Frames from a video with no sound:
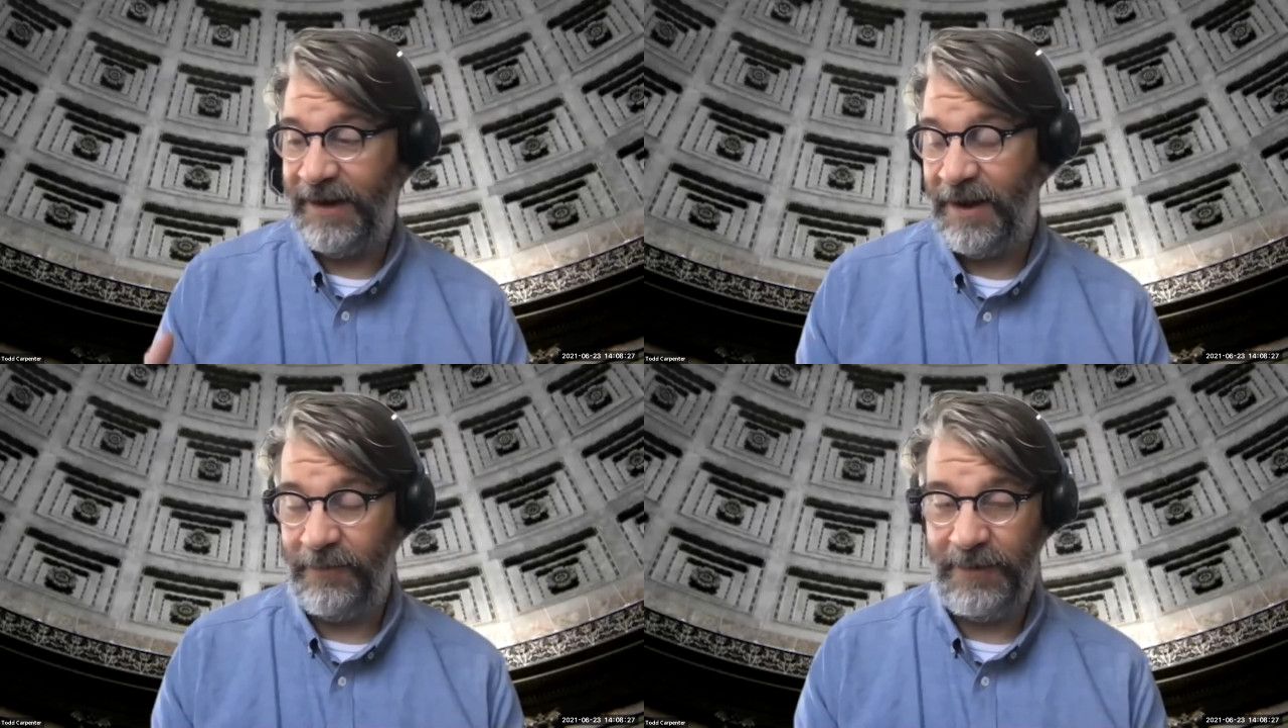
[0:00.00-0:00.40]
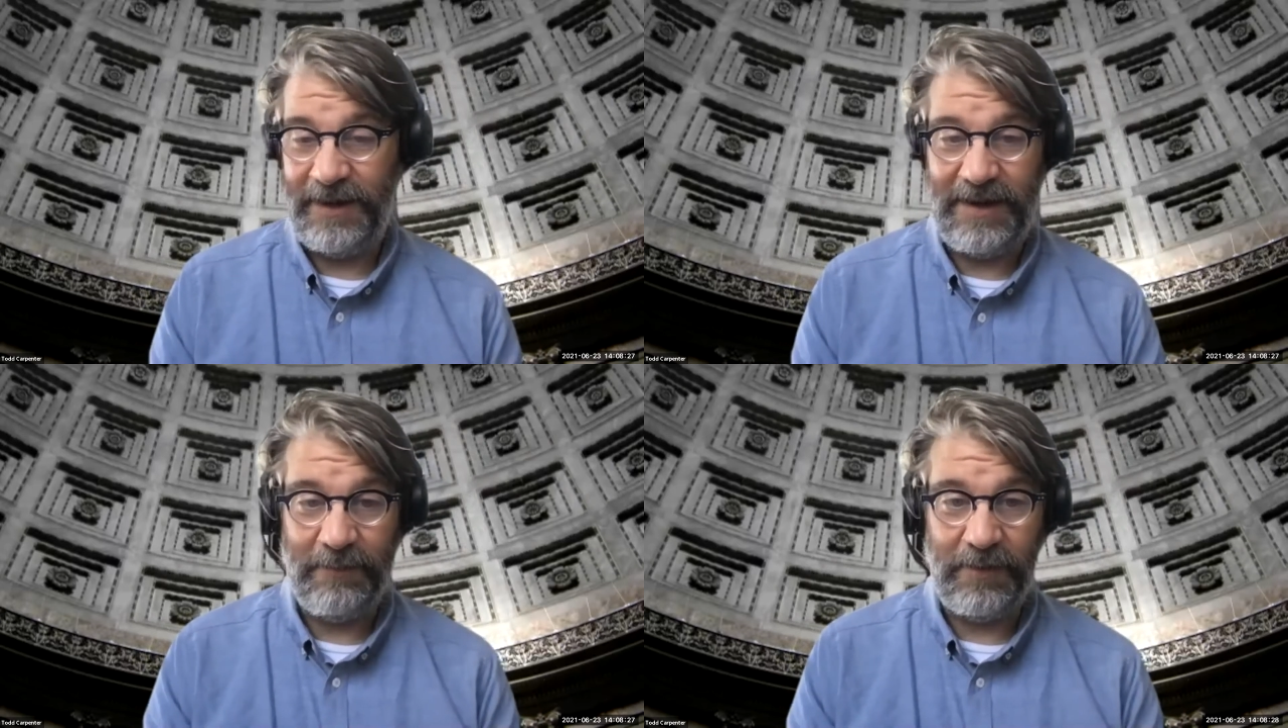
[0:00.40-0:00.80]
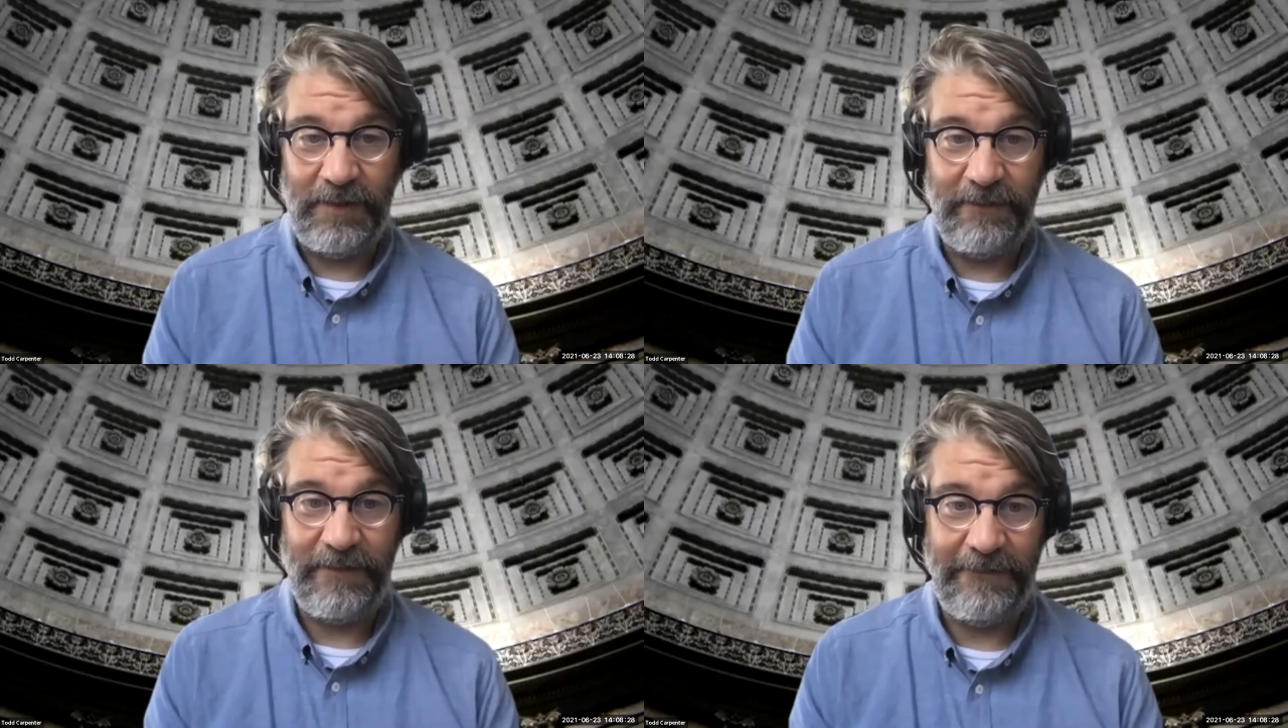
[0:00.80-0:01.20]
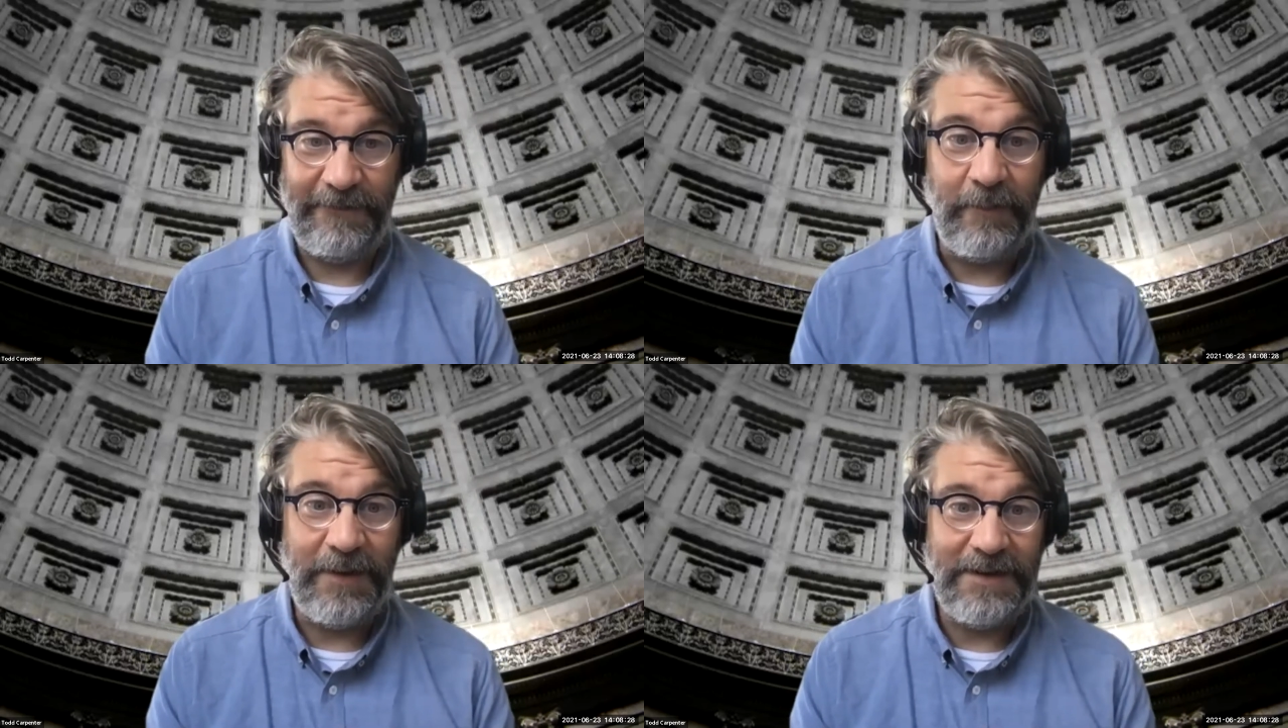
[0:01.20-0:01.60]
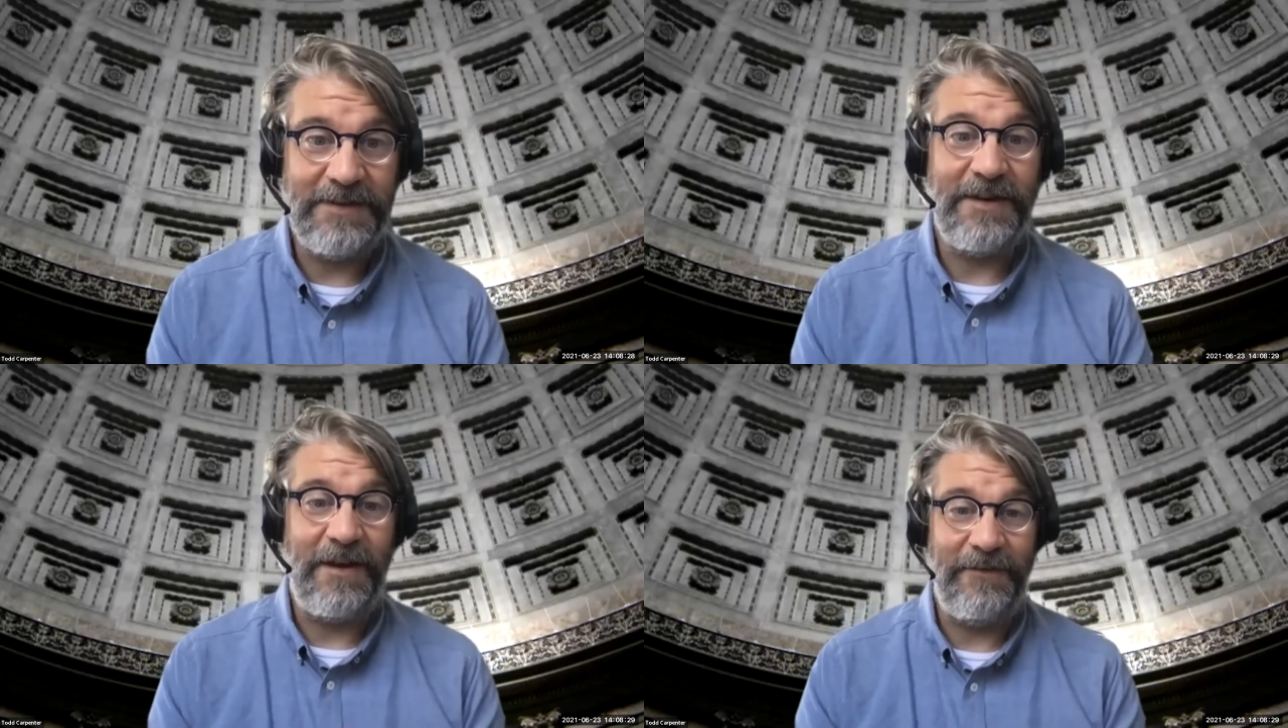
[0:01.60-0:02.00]
and how do we enable
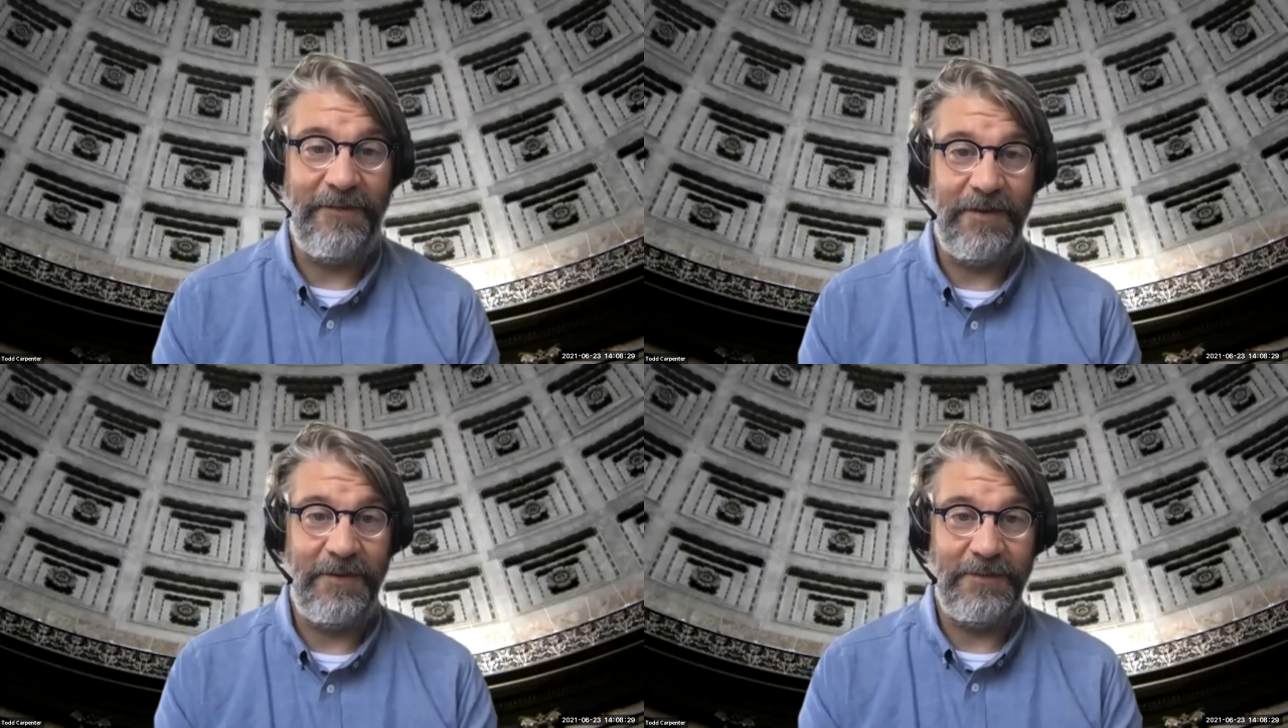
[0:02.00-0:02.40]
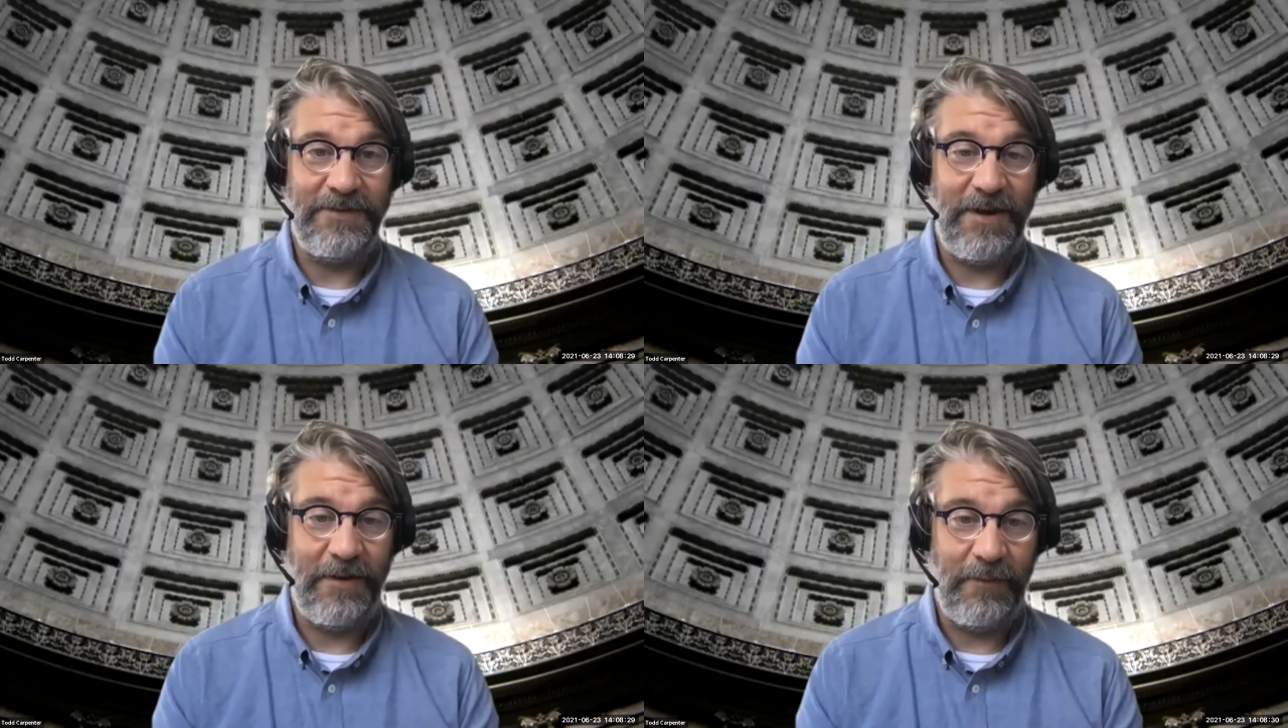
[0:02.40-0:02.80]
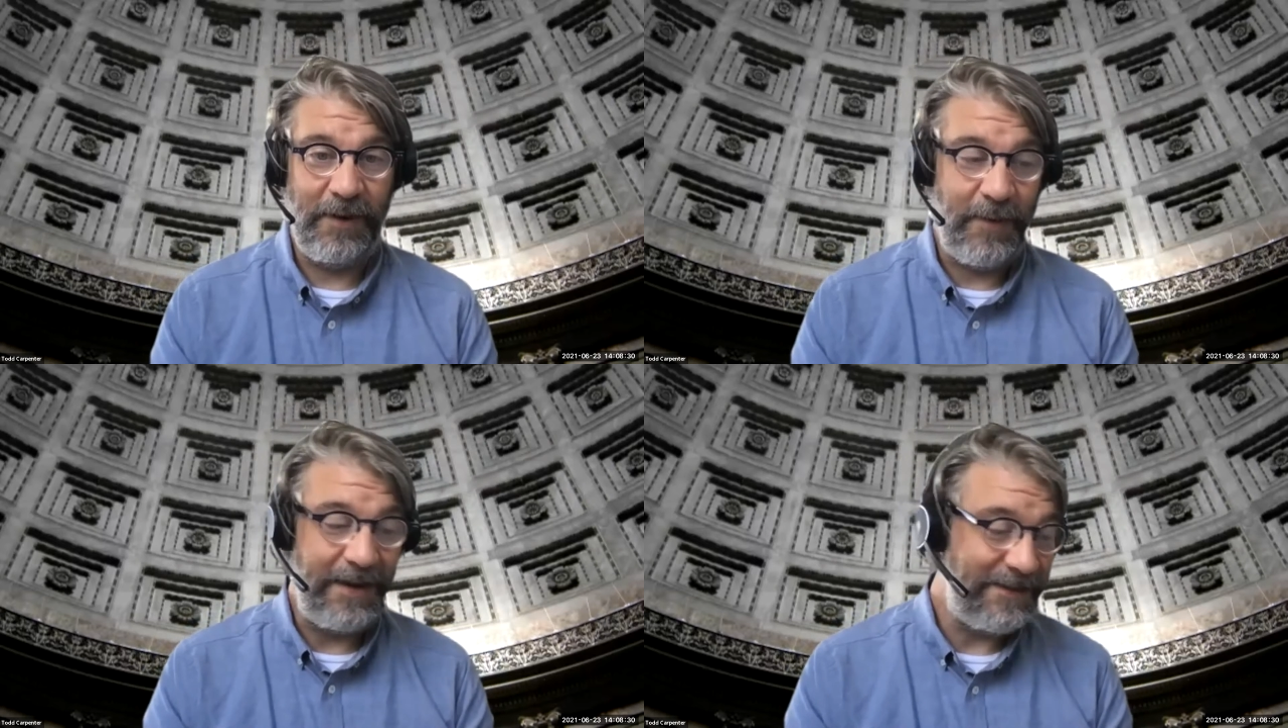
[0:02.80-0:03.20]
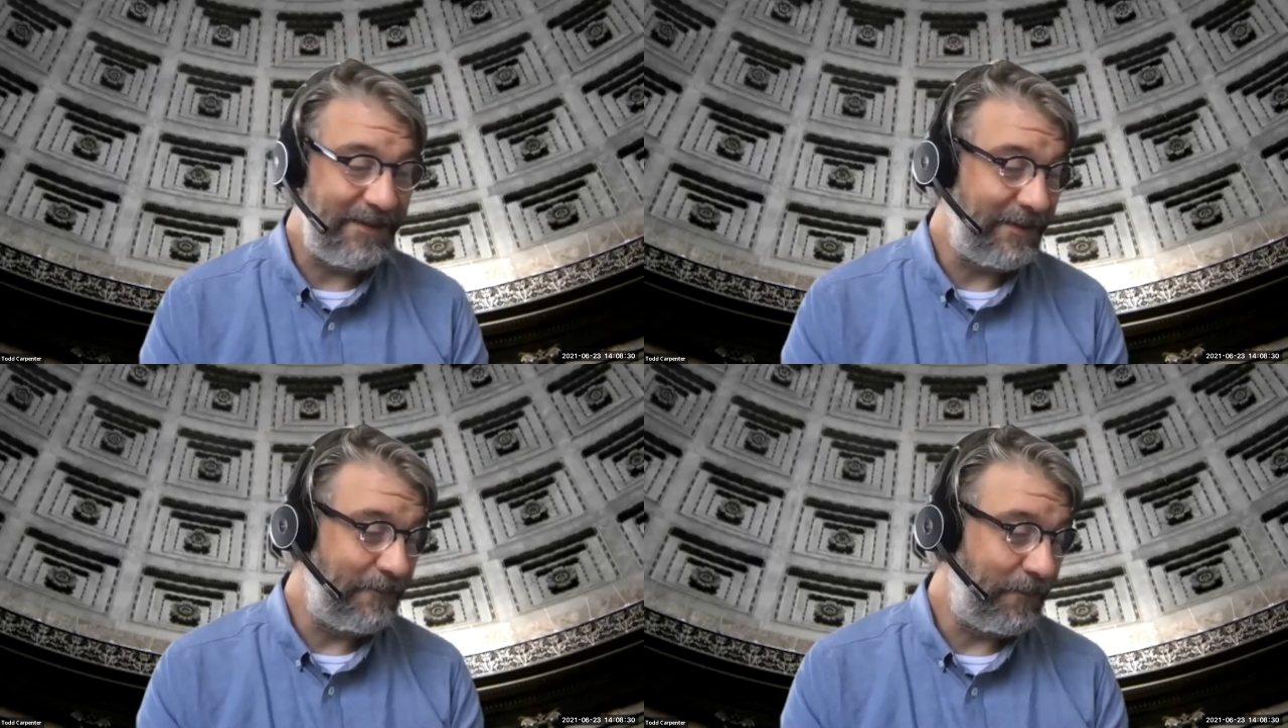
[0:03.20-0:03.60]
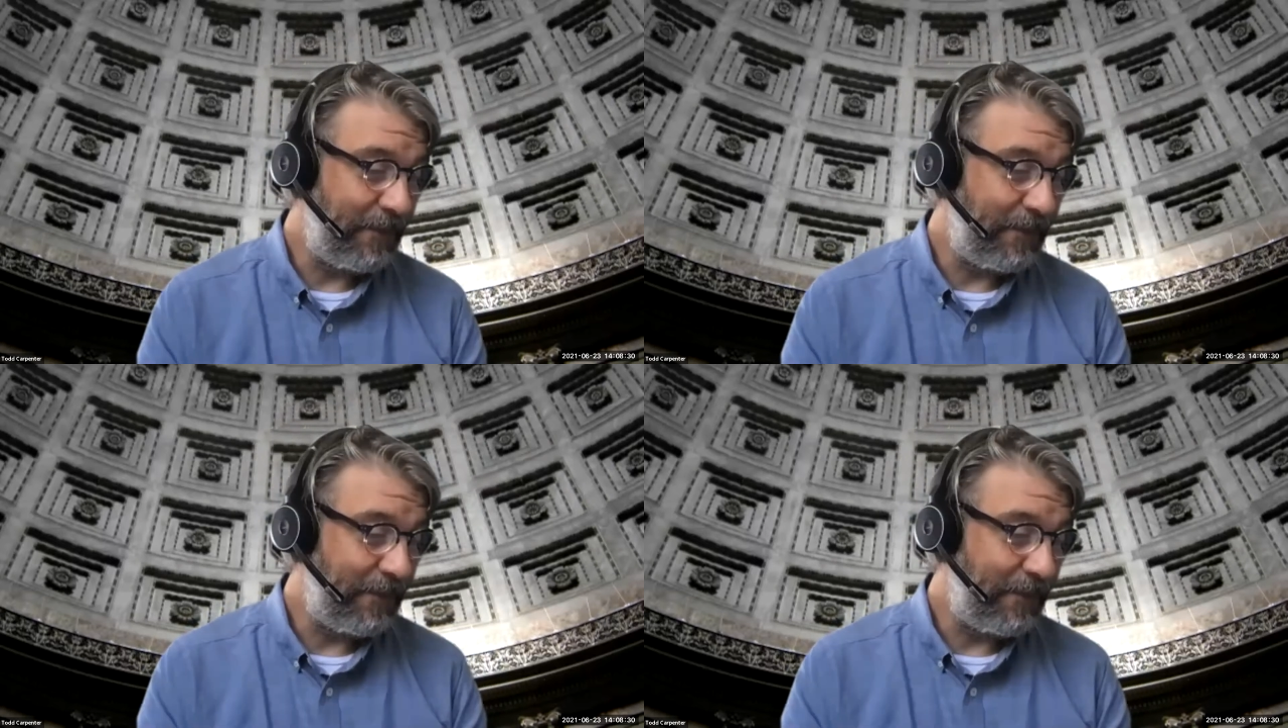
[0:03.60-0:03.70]
fulfillment of those requests?